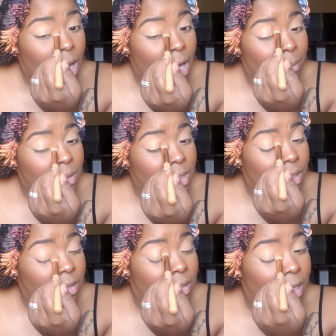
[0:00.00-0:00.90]
I'm gonna
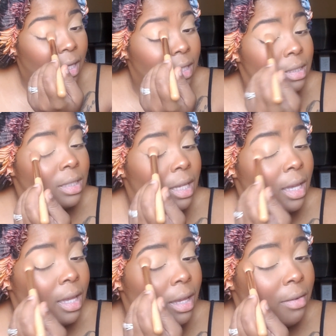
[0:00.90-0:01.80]
tell you guys
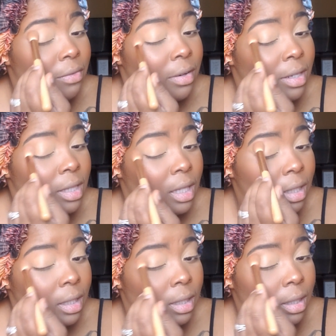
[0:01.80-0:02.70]

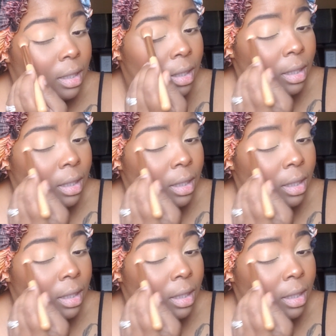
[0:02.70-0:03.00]
everything